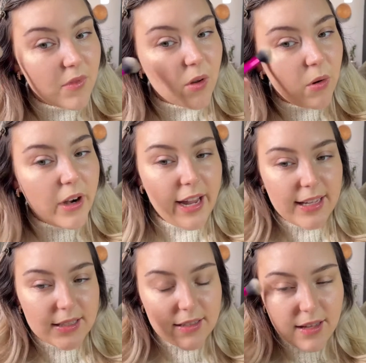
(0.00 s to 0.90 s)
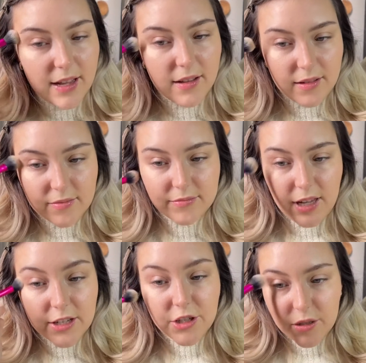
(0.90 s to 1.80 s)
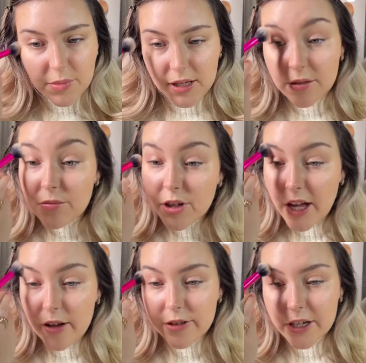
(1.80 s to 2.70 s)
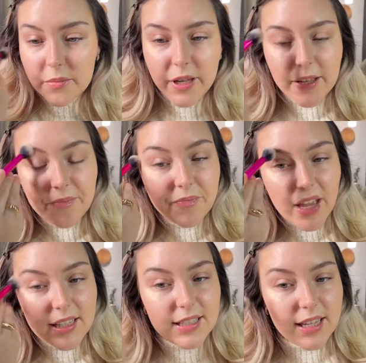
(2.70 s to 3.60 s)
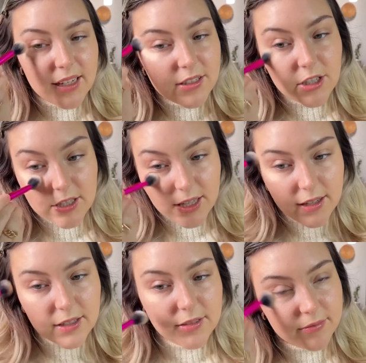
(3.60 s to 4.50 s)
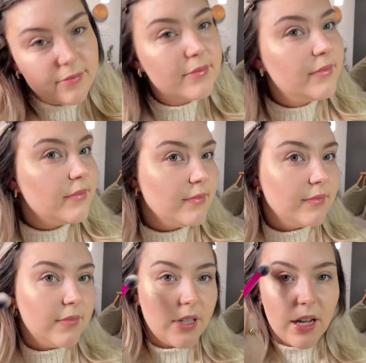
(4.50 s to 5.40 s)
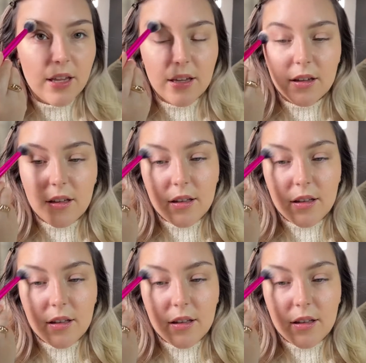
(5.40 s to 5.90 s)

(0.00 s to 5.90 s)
or I guess I should be recovered, but my skin is just like dying.